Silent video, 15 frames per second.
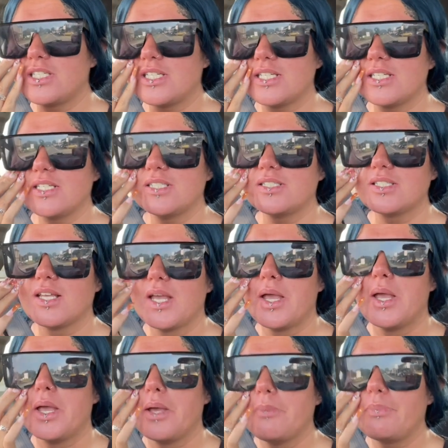cheese,
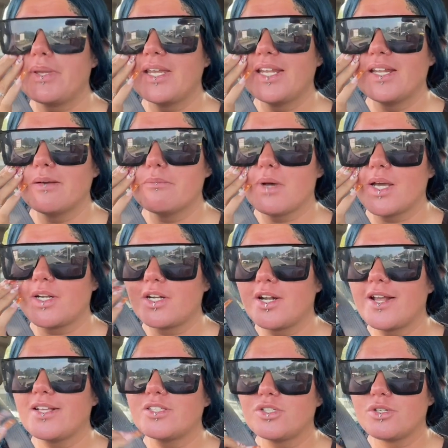peanut butter,
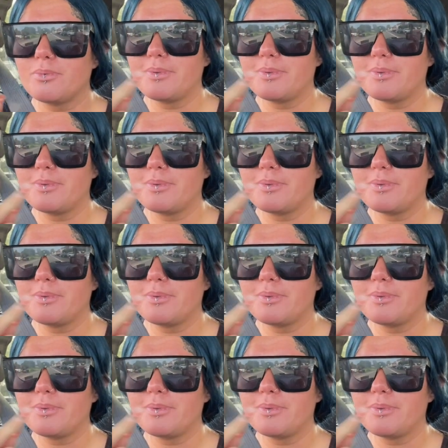and two